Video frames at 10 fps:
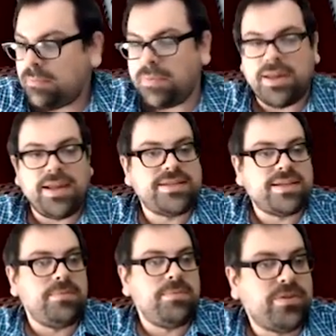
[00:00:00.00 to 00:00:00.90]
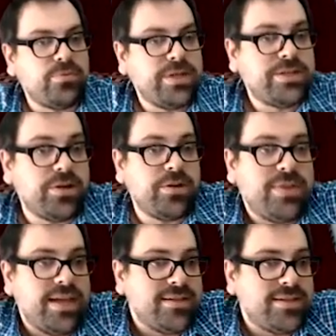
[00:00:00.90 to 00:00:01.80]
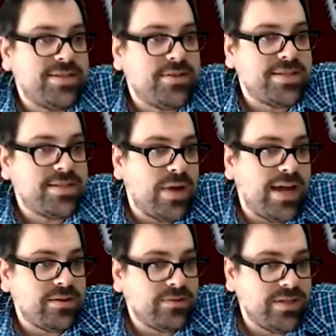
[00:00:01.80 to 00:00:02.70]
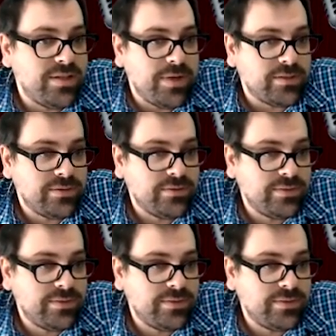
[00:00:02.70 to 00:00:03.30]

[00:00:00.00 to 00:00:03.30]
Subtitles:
But it's going to be a 3-term thing that still has a radical in the middle.